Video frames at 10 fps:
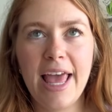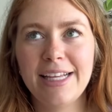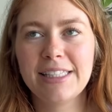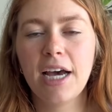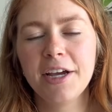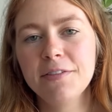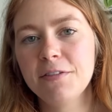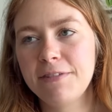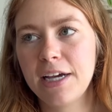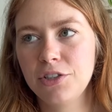It's kind of a
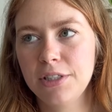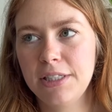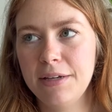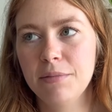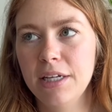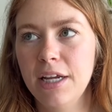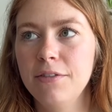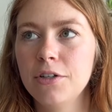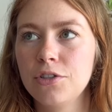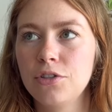fashion statement, and
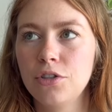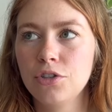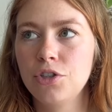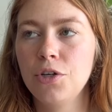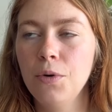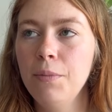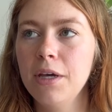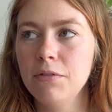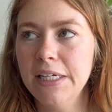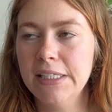there's 2
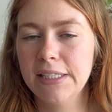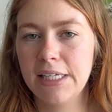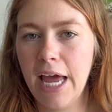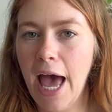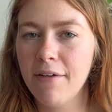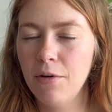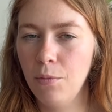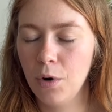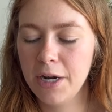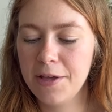big reasons that I haven't
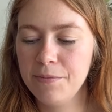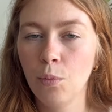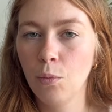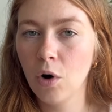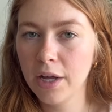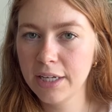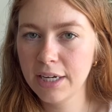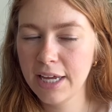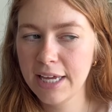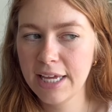worn it.
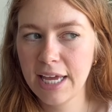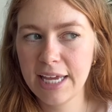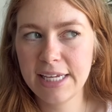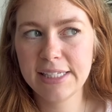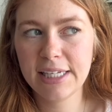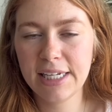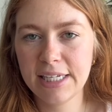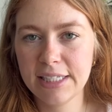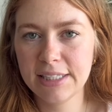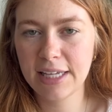One
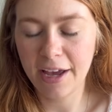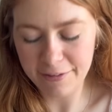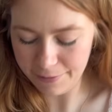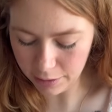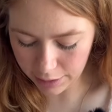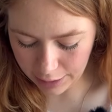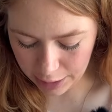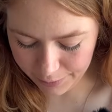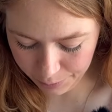is I feel like kind of a